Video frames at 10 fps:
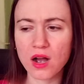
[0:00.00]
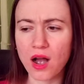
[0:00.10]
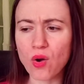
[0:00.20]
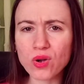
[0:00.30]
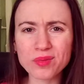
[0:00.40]

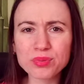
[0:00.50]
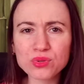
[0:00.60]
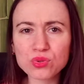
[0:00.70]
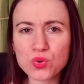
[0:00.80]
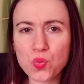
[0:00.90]
how
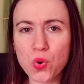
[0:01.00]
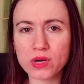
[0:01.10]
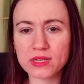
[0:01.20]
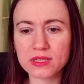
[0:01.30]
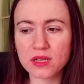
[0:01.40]
computer
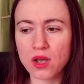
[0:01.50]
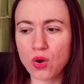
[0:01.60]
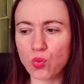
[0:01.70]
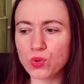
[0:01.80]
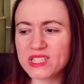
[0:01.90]
works,
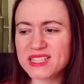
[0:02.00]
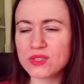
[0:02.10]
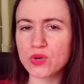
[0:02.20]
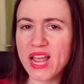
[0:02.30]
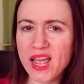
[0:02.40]
what
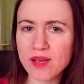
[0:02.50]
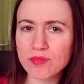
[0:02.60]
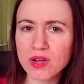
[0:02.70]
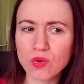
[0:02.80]
is RAM,